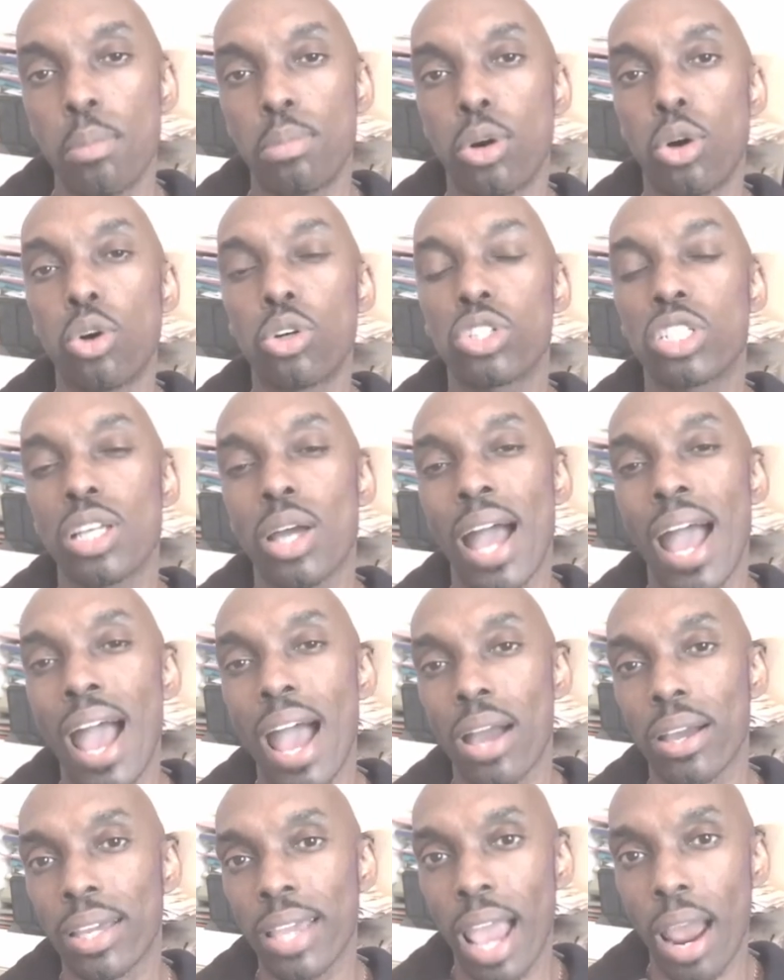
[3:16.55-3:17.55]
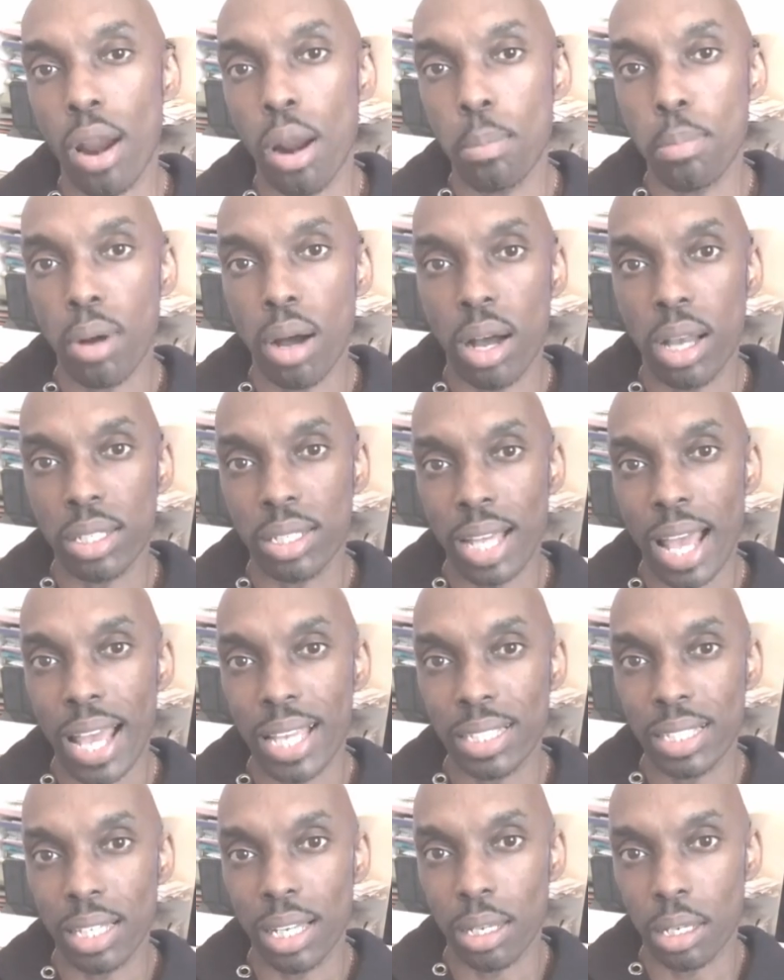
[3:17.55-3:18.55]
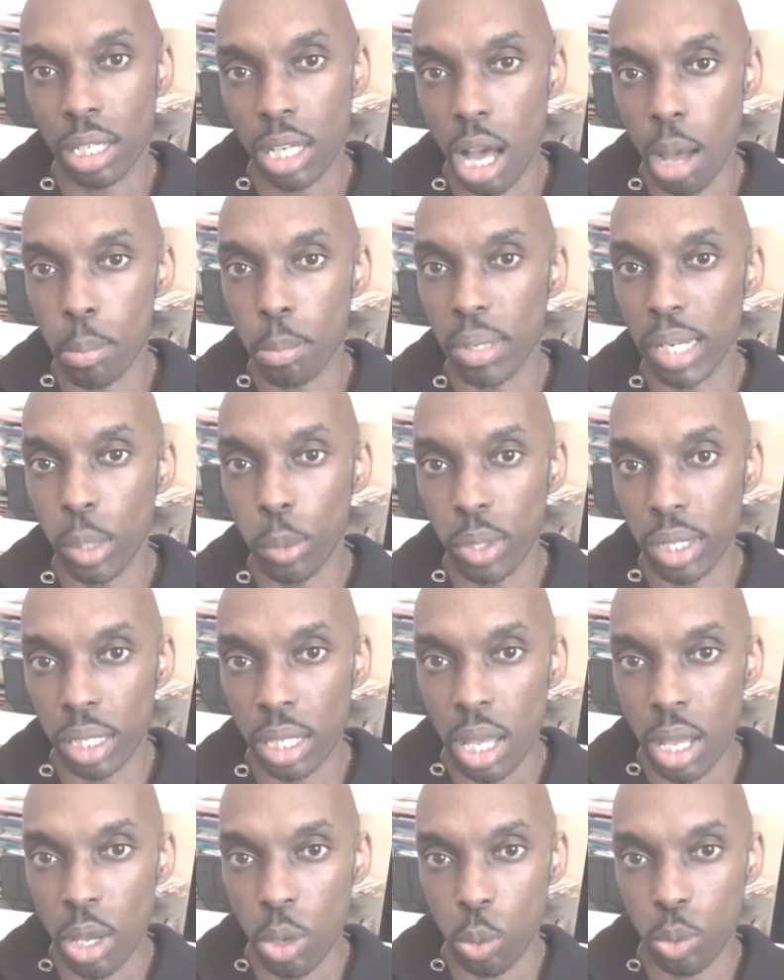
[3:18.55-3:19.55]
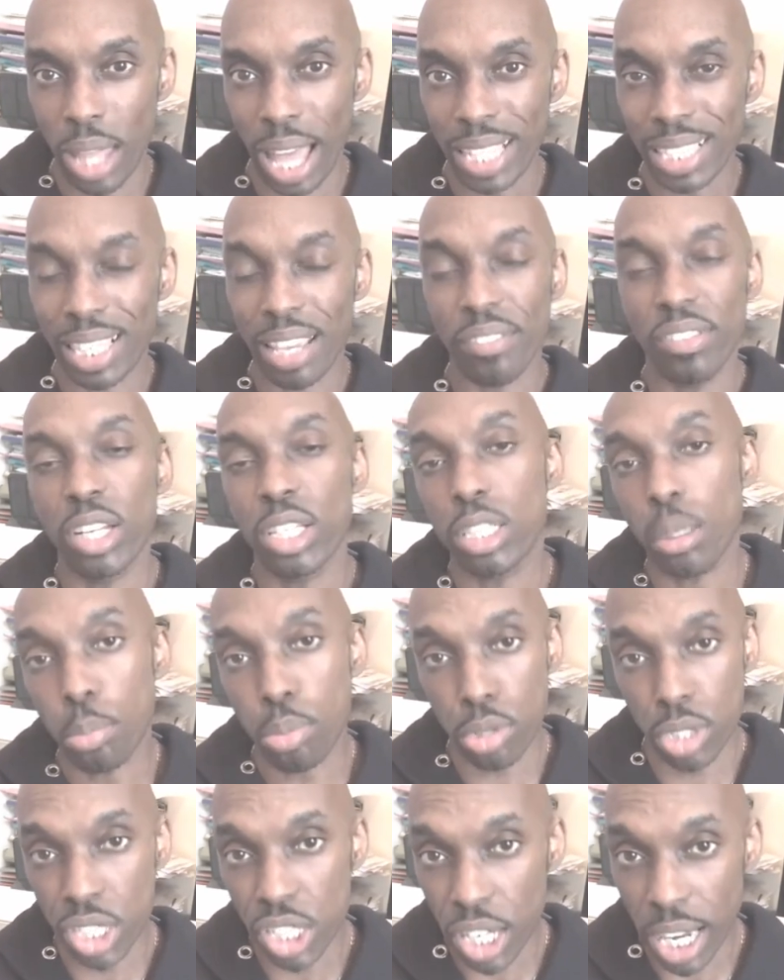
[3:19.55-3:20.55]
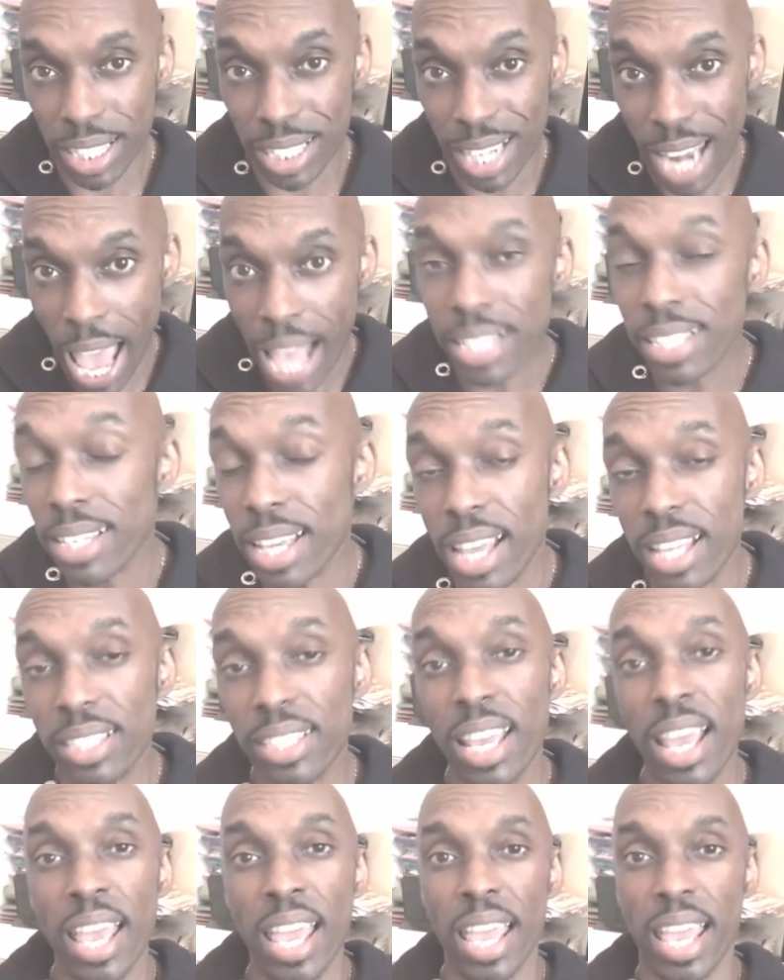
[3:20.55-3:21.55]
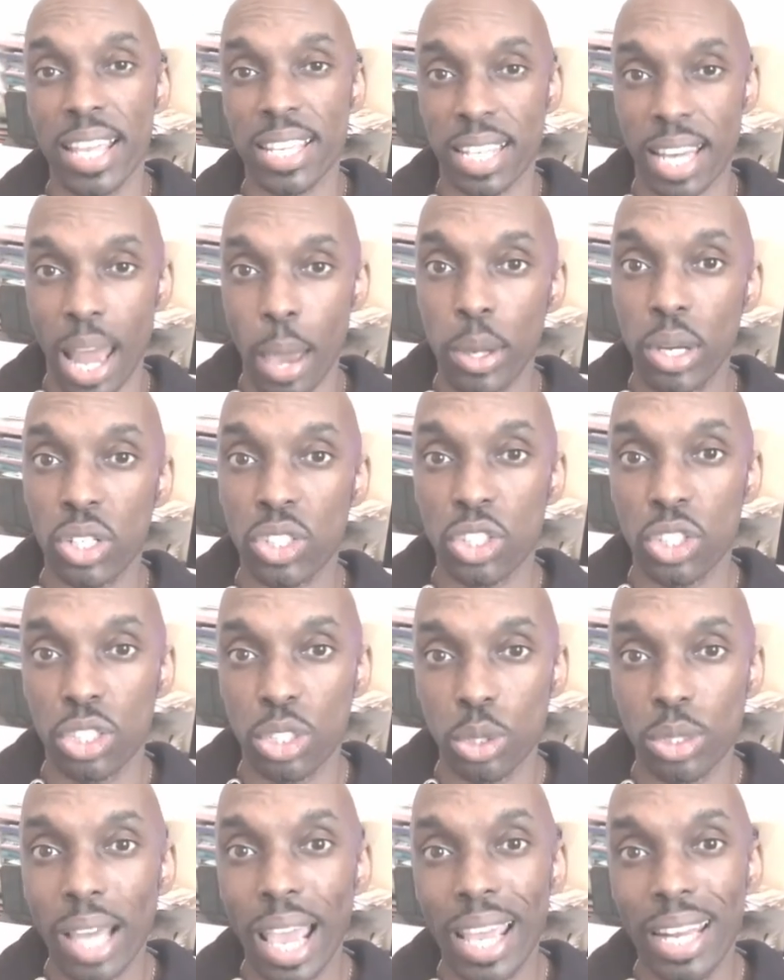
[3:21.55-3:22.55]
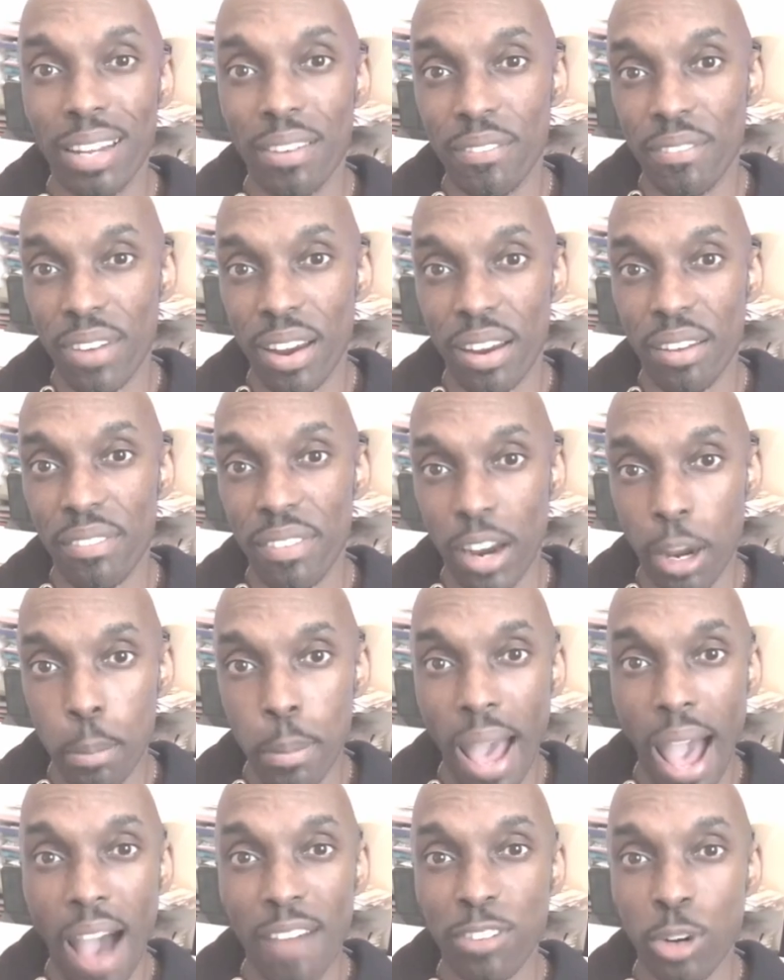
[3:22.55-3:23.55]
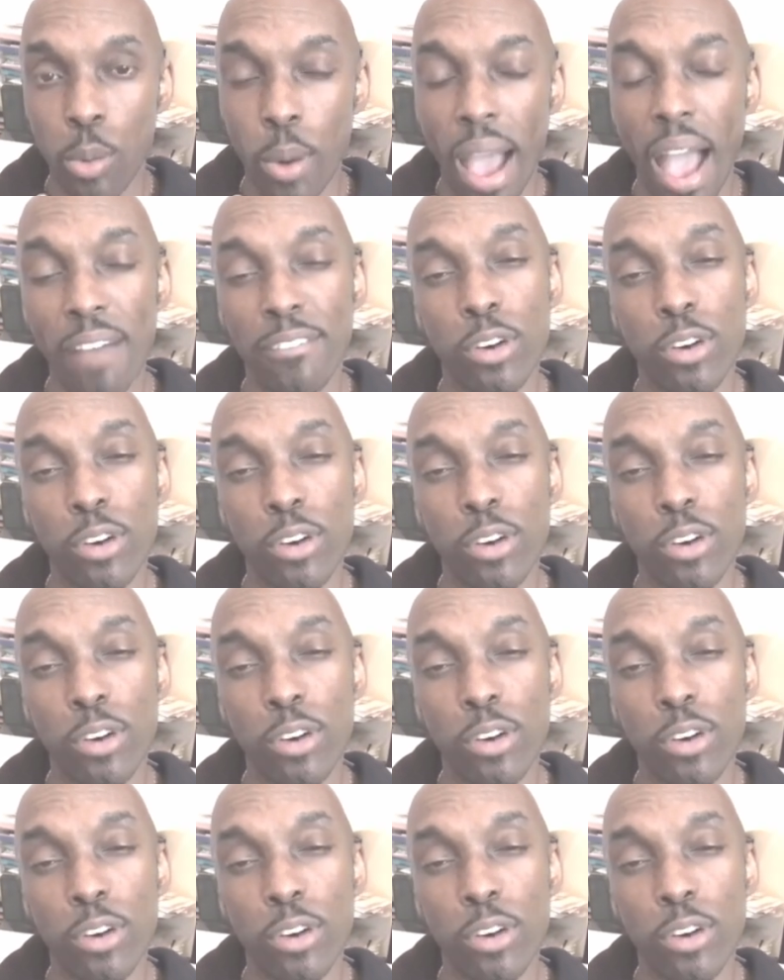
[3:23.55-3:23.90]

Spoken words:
but also how Karatbars as a company that is giving us appreciating assets is allowing us to do that in a very, very powerful way.